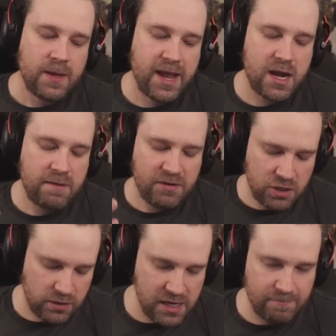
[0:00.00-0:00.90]
and
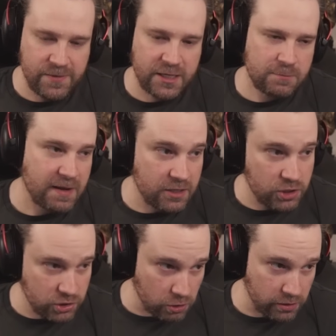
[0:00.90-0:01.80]
efficiently it spent
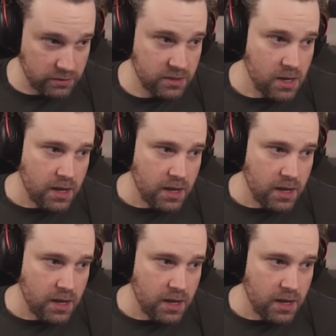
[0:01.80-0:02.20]
shards.